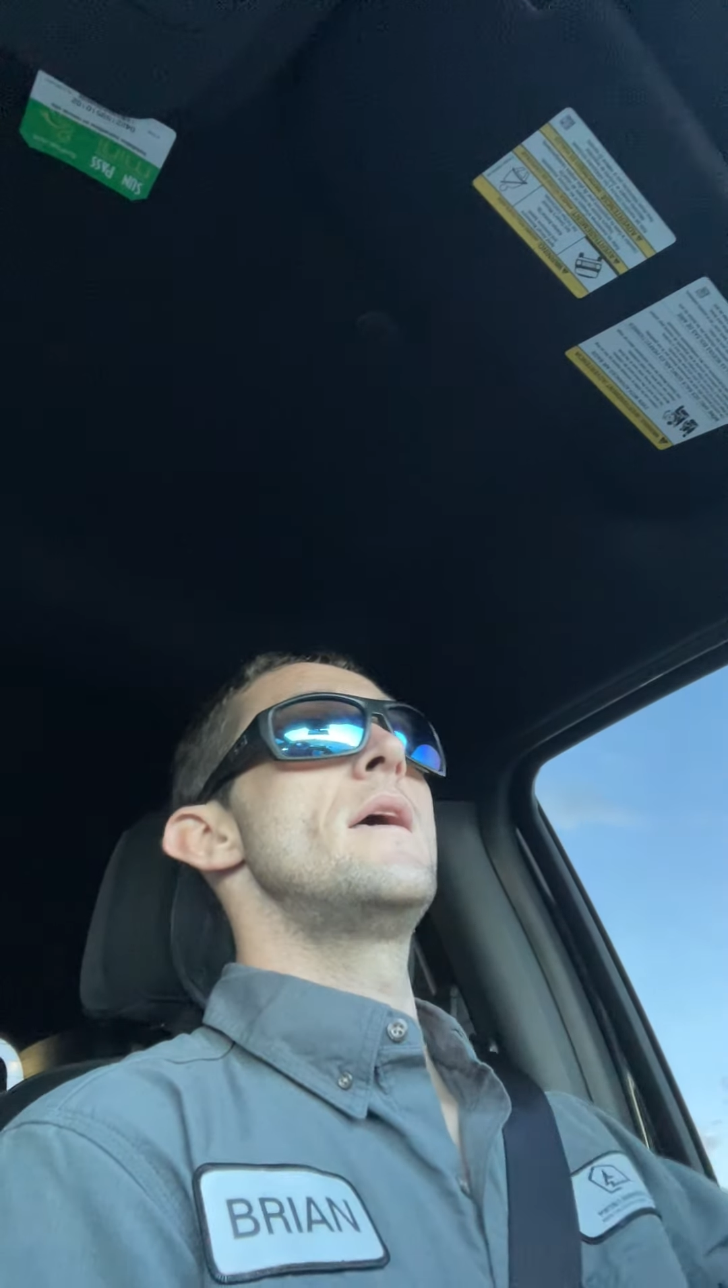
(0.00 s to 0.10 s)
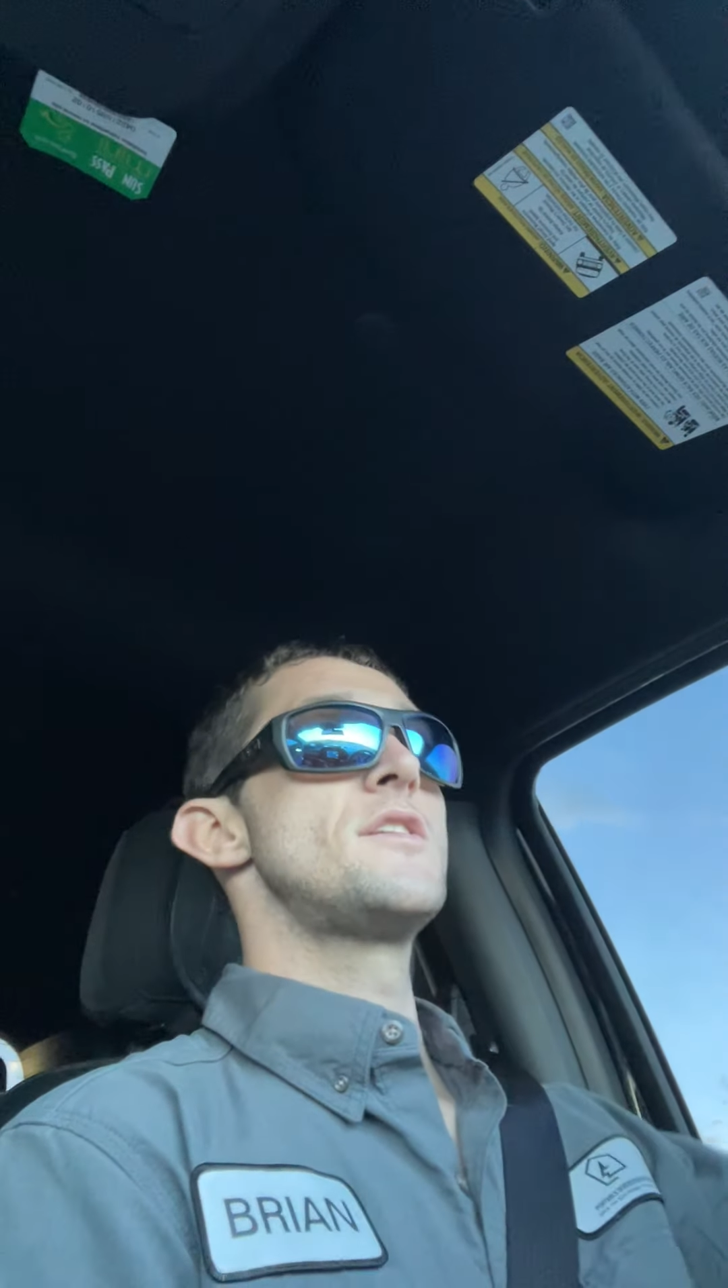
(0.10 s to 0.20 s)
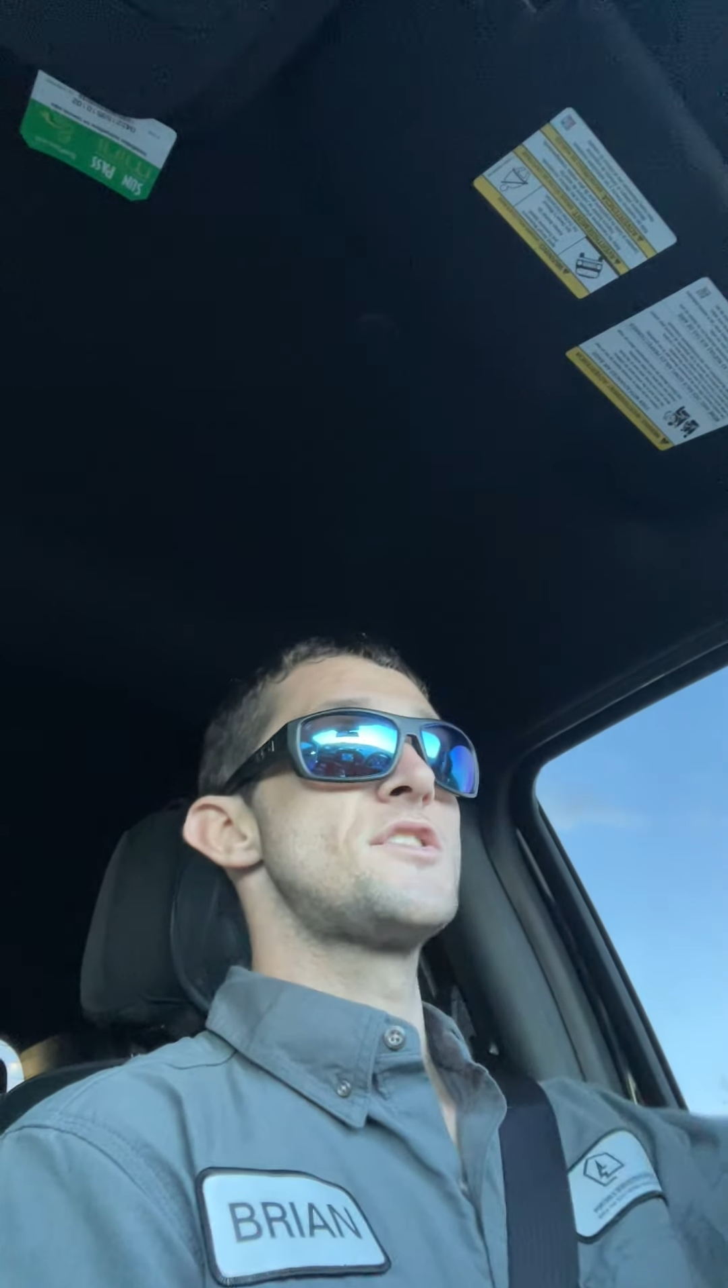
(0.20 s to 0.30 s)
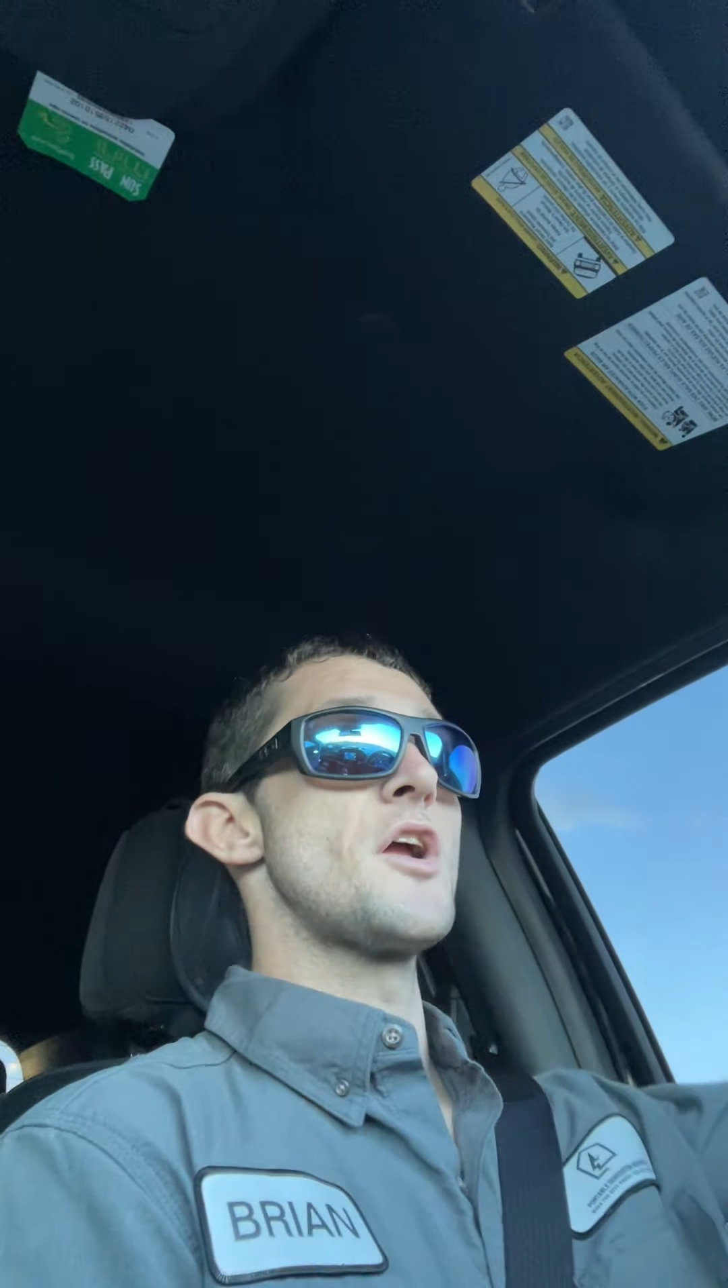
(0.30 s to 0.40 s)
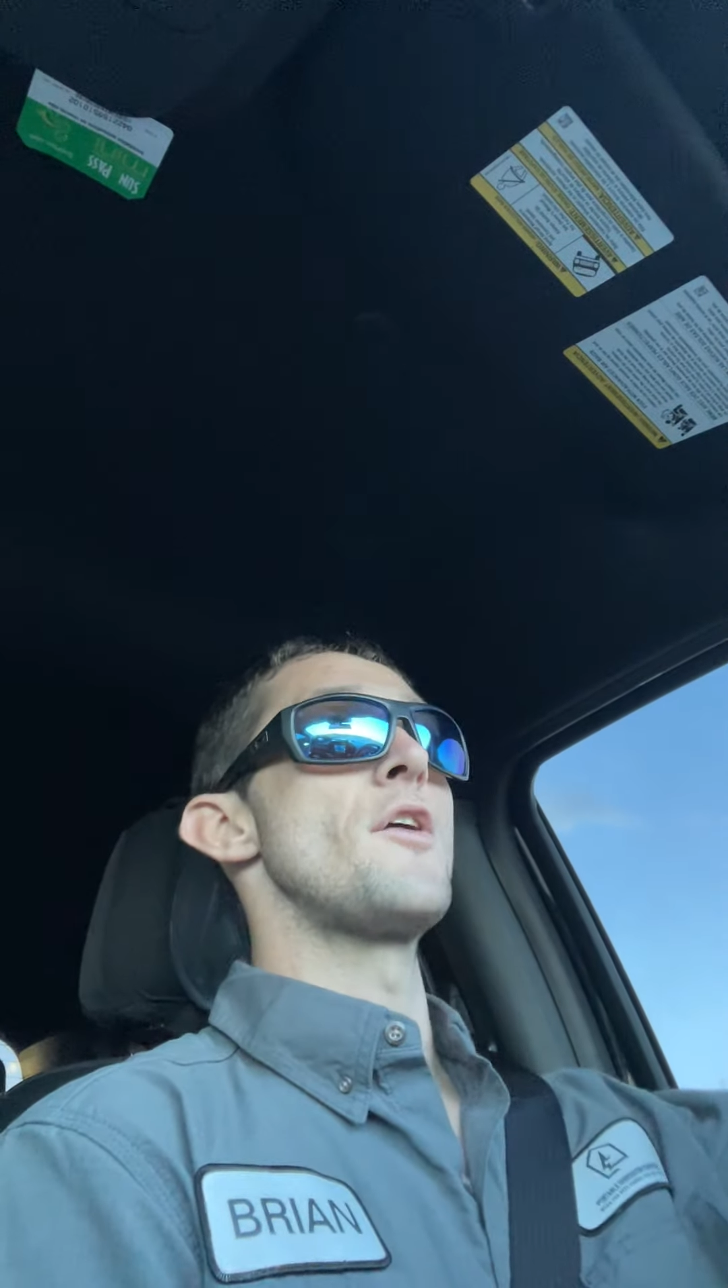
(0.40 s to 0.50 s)

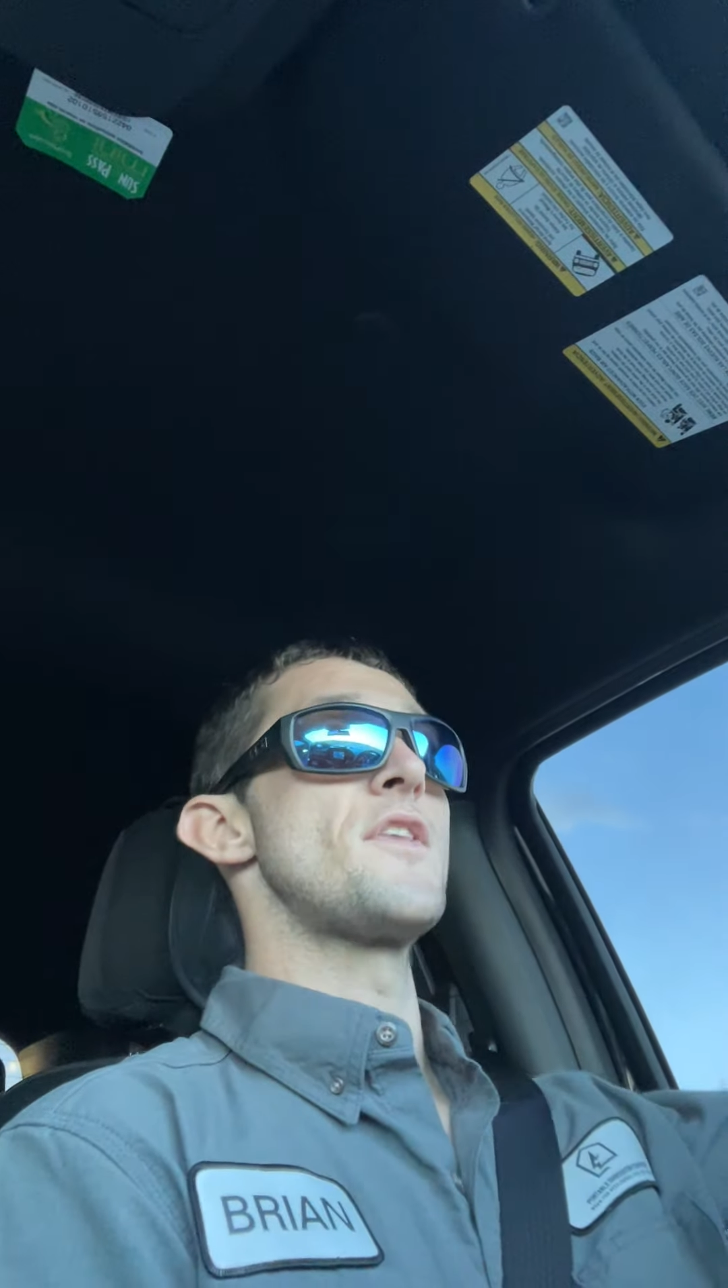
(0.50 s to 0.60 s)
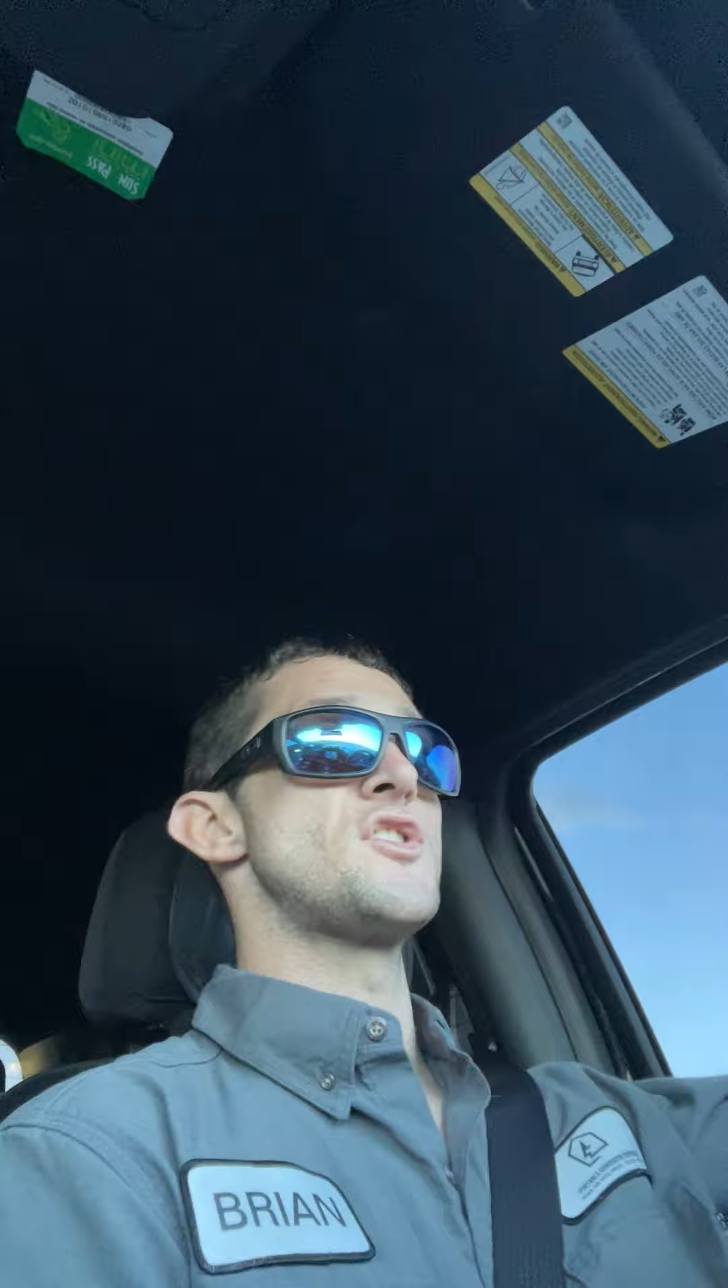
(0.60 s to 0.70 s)
start the